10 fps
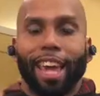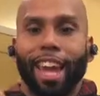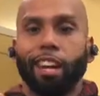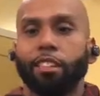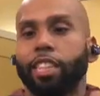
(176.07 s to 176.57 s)

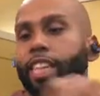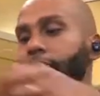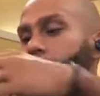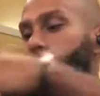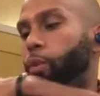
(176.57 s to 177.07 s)
shirt, that
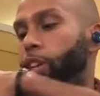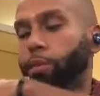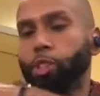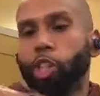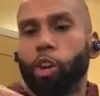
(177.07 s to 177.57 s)
shoulder stick
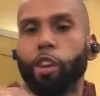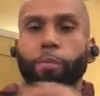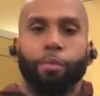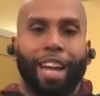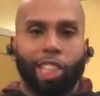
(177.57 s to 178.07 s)
out a little
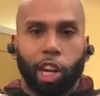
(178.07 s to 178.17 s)
bit. That's